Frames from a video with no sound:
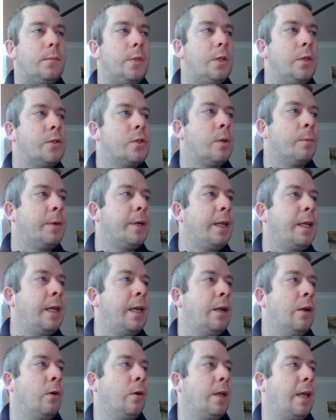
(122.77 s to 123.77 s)
So I'm going to
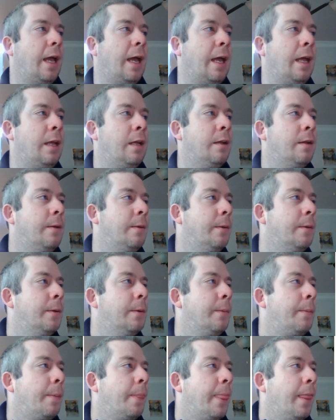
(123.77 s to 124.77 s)
hit OK.
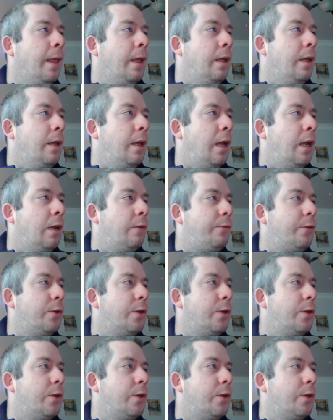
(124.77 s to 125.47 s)
And if you